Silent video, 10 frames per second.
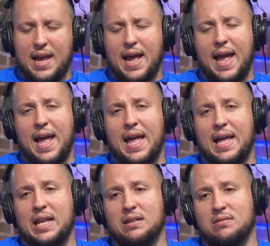
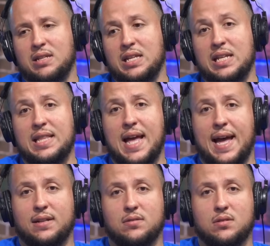And he did
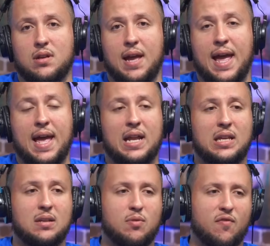that. And
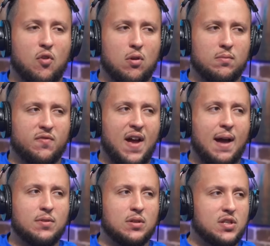he performed
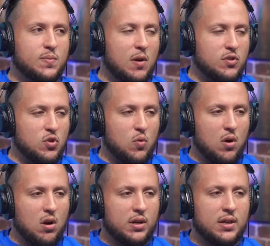fabulous spiritual
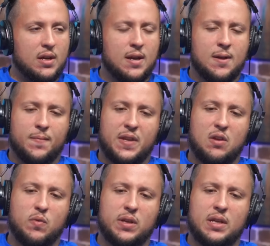work. He
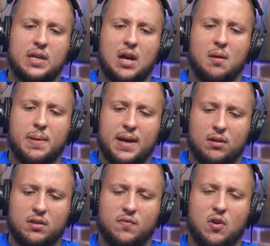really
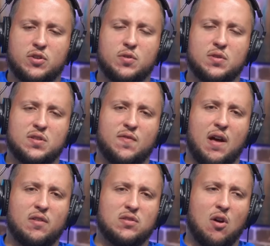upheld the virtues his
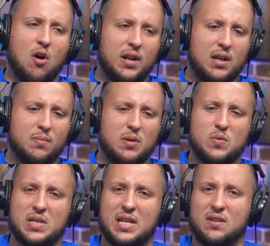father taught him. He
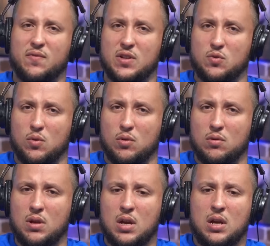was an individual.
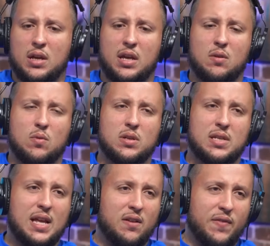He was
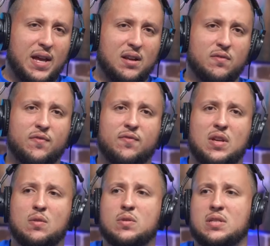innovative.
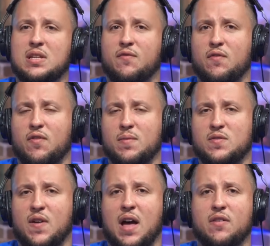He was different from his
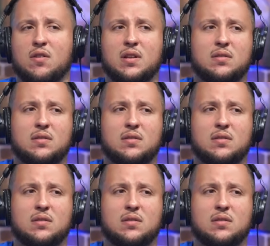father